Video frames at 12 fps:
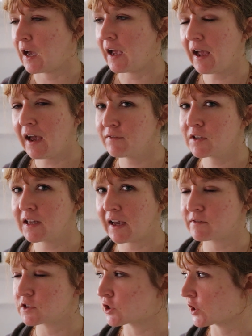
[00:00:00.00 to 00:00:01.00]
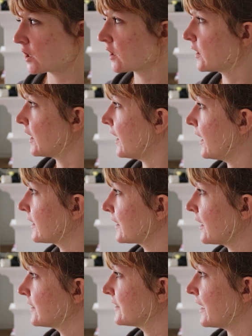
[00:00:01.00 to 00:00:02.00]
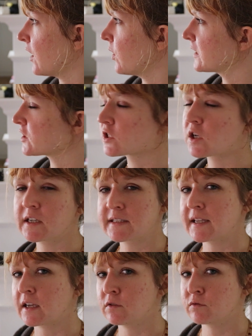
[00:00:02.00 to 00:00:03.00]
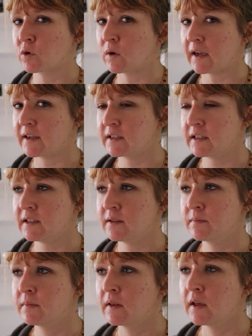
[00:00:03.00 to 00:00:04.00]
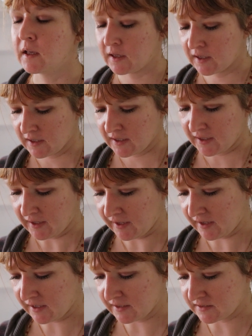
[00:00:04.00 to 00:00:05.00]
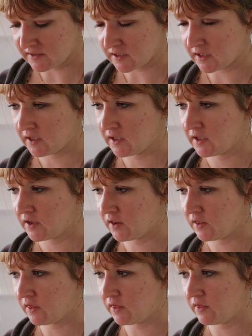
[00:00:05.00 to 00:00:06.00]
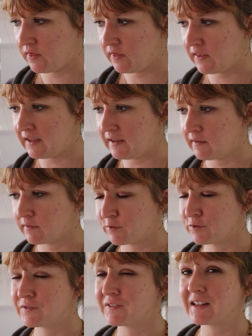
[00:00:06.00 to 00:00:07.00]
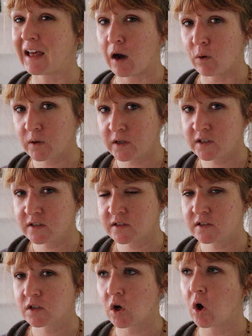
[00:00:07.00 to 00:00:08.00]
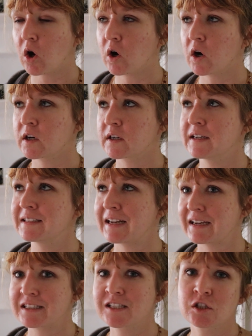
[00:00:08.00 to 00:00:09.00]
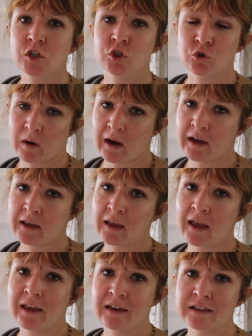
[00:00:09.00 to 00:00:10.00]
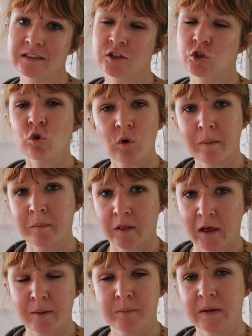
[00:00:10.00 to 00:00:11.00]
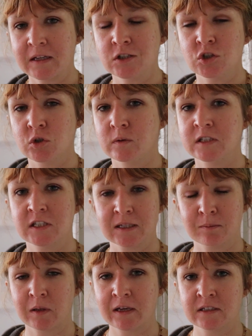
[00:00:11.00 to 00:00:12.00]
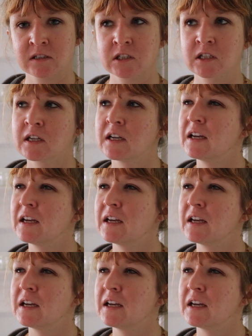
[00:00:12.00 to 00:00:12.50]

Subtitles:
I have a lavender, and now I just got a second variety, and the flowers are nice to dry and crumble up into a tea blend.